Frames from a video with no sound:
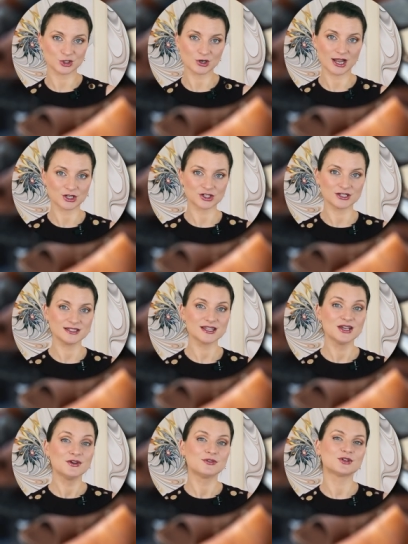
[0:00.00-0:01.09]
attractions
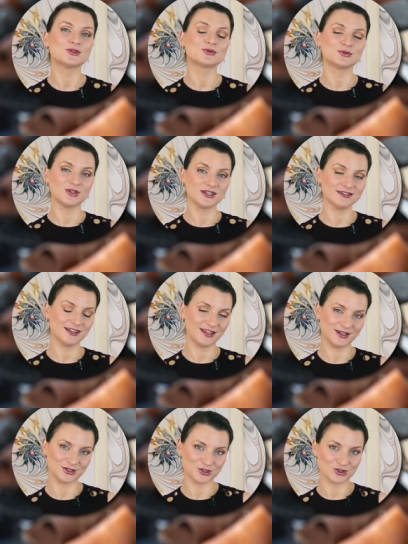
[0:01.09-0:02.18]
for the real
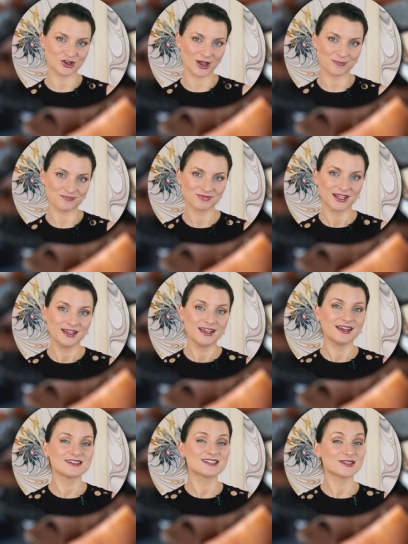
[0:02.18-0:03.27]
hidden gem. And